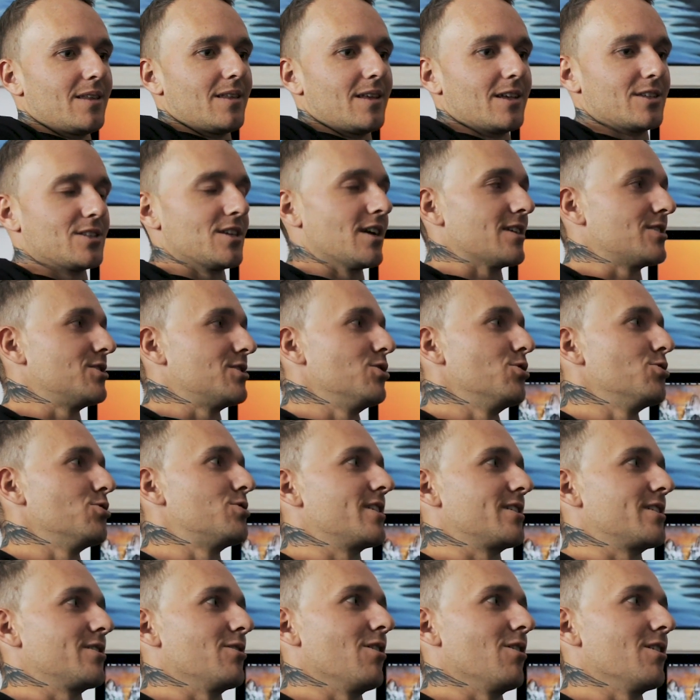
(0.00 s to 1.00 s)
it's such new
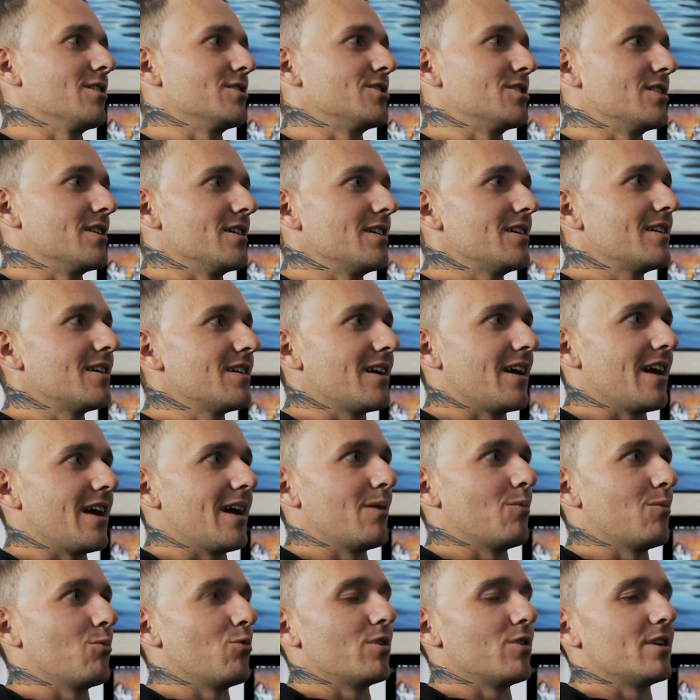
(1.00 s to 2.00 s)
technology,
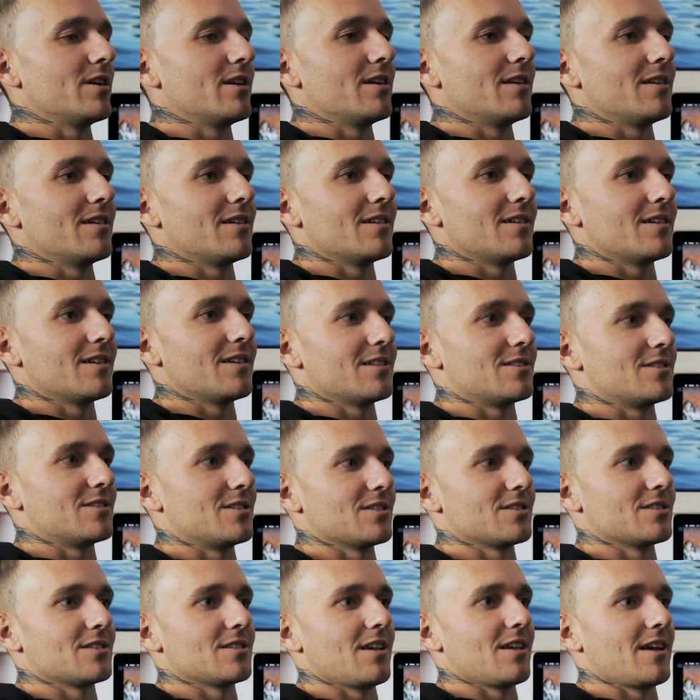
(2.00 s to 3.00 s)
and it's
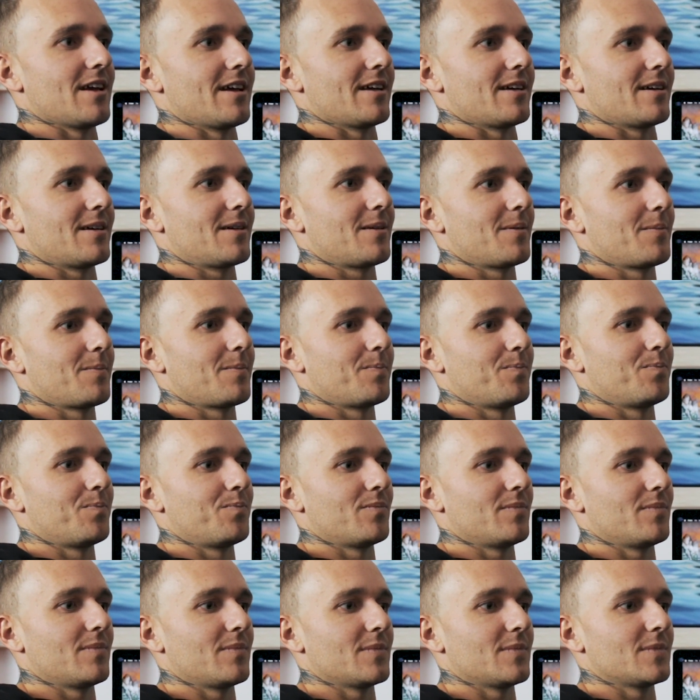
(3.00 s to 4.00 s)
just like
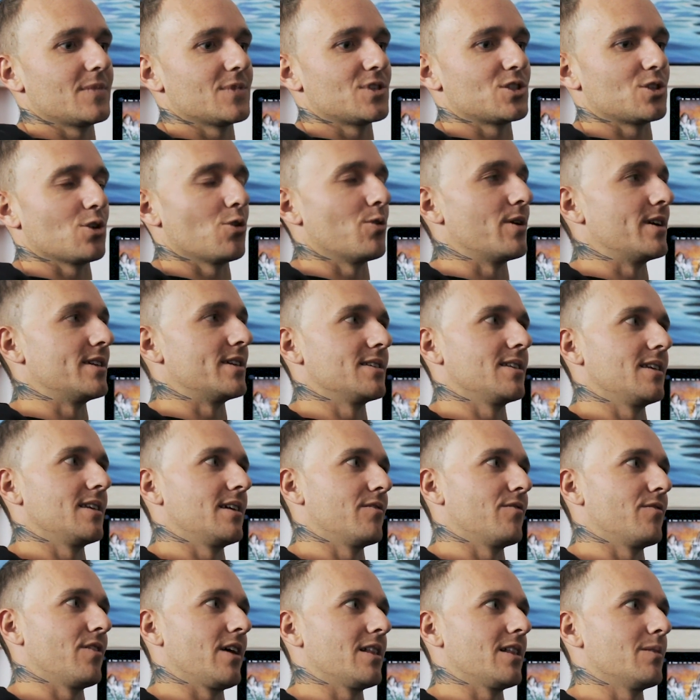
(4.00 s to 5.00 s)
so
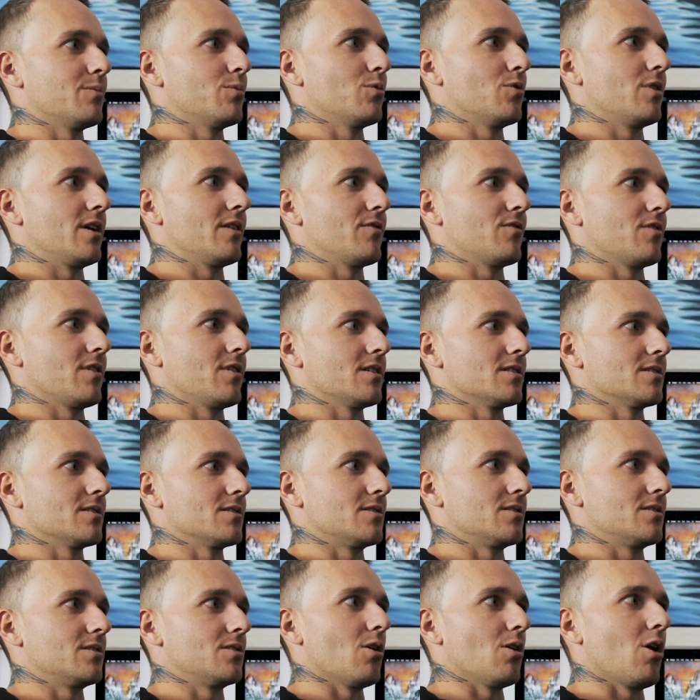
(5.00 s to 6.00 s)
easily available.
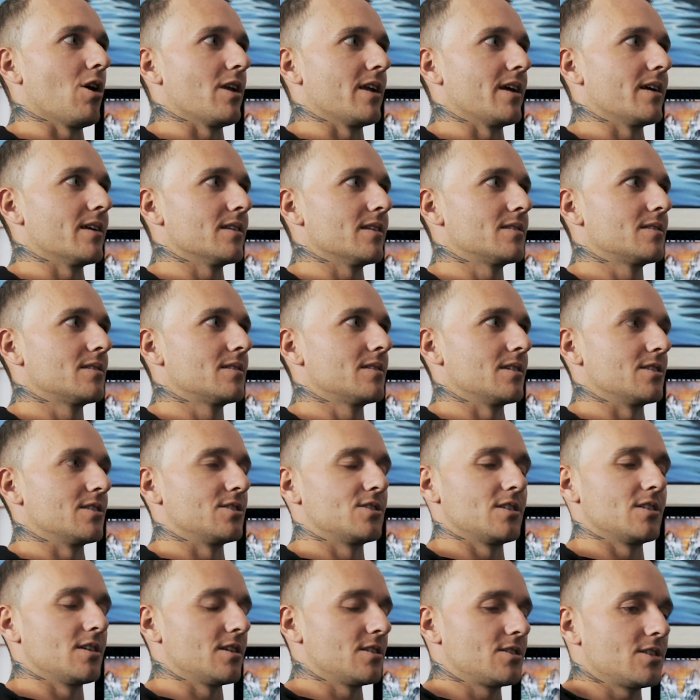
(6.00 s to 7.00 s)
Everyone's got it.
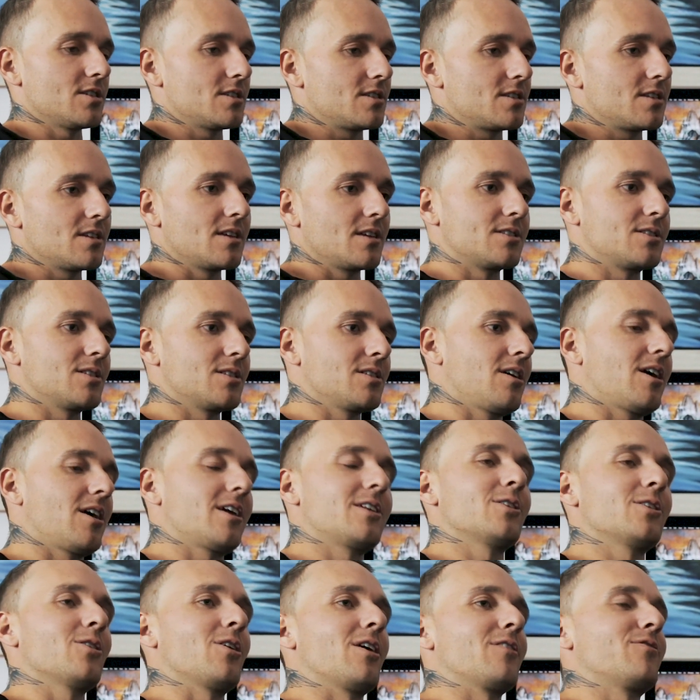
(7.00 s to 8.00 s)
It's just, I
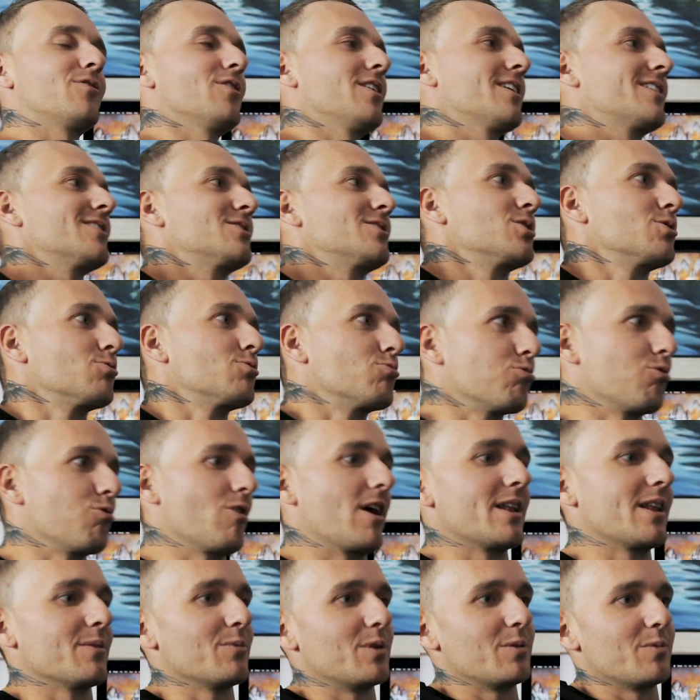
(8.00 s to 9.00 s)
don't know. I feel like it's just
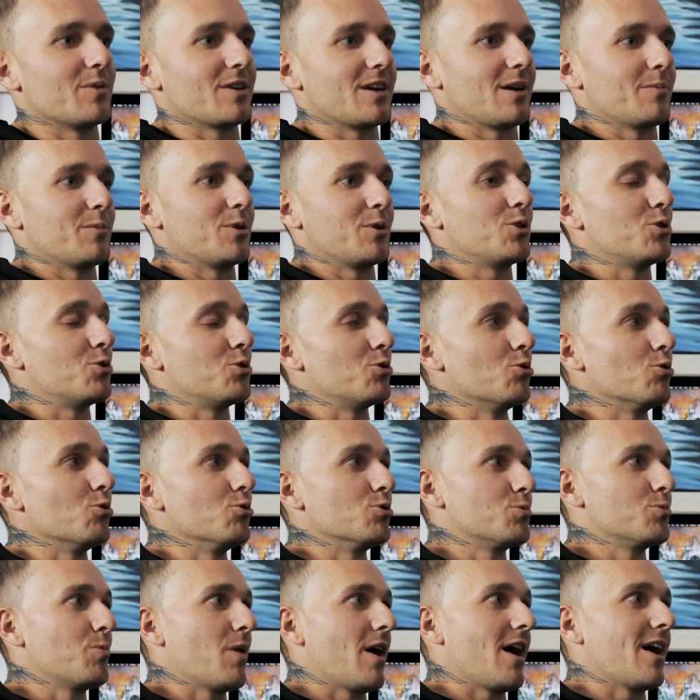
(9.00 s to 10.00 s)
randomly become a
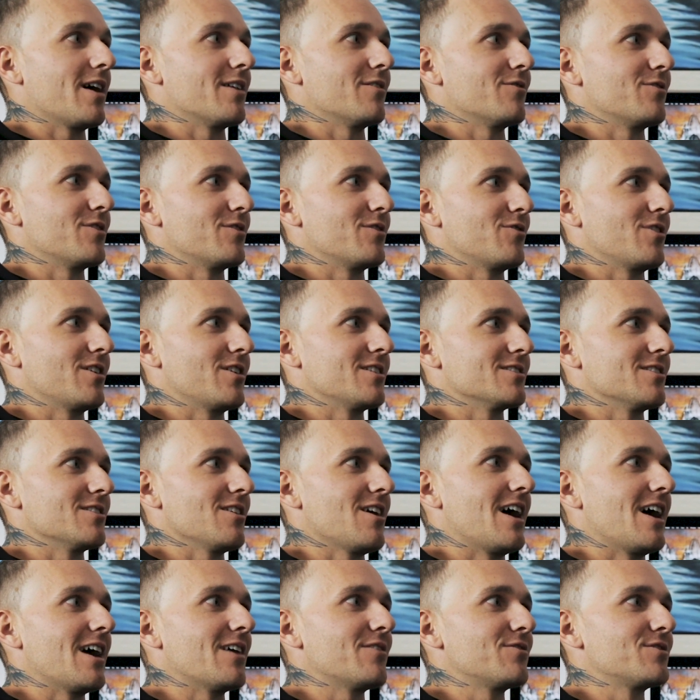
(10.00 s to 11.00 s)
huge part of everyone's
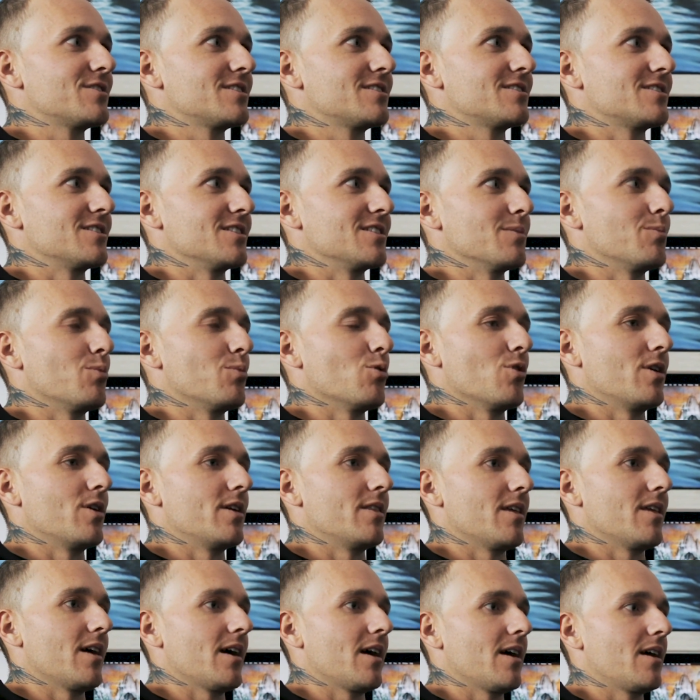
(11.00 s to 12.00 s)
lives, to the
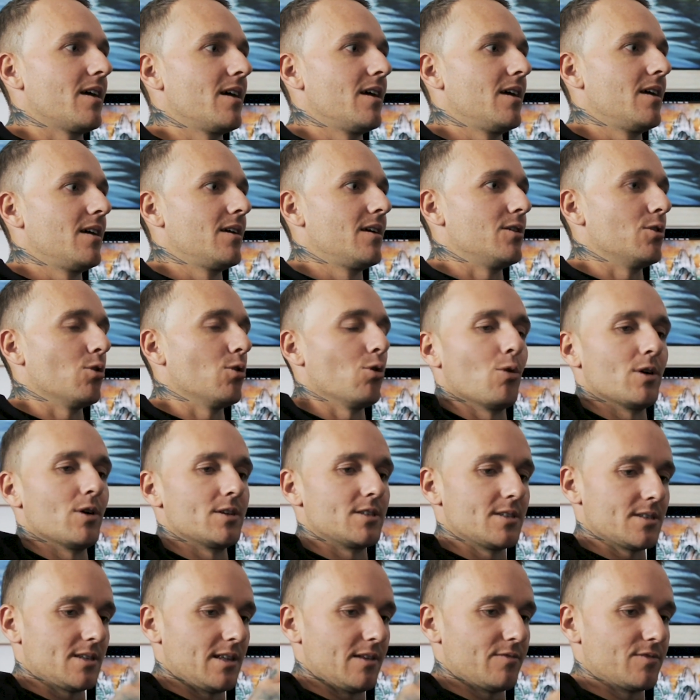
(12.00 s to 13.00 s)
point that you're
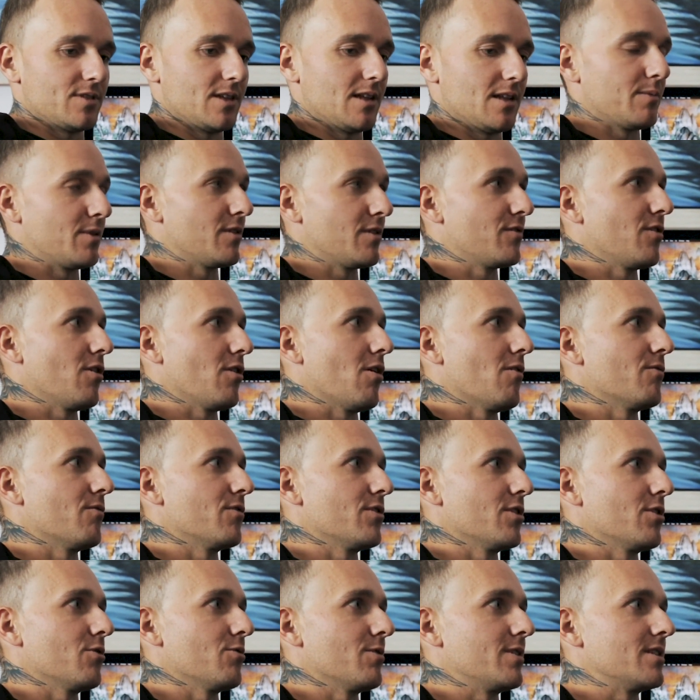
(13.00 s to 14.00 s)
always just lifting up your phone
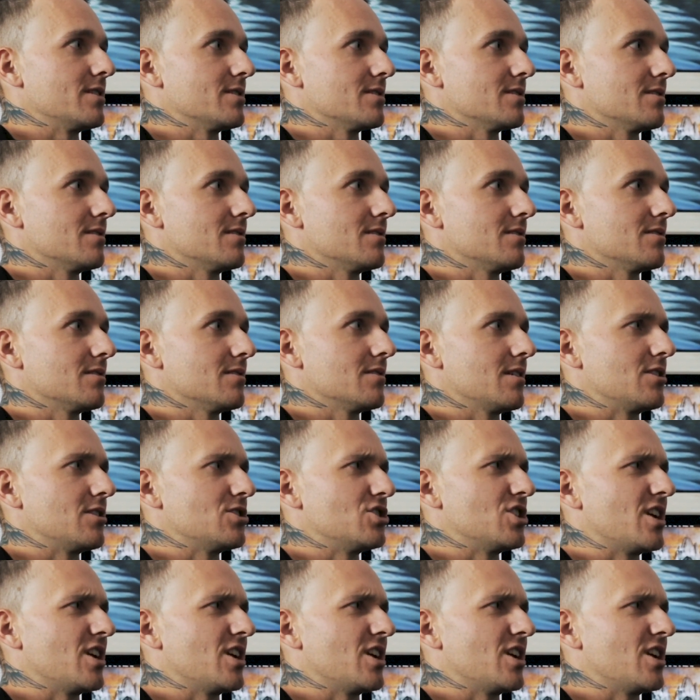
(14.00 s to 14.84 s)
for no reason and